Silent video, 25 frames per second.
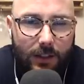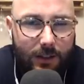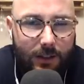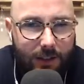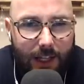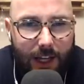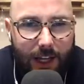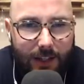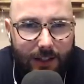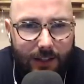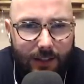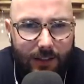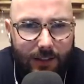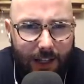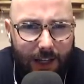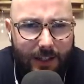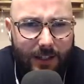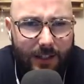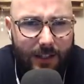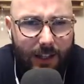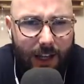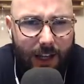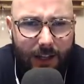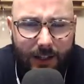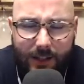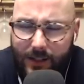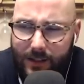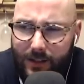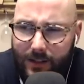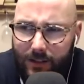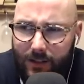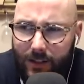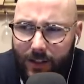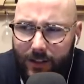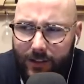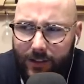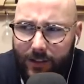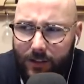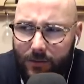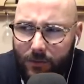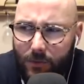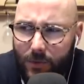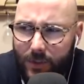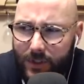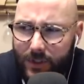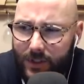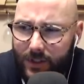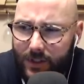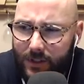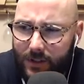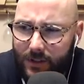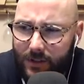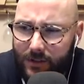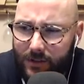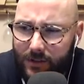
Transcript: Days and Nights in London was.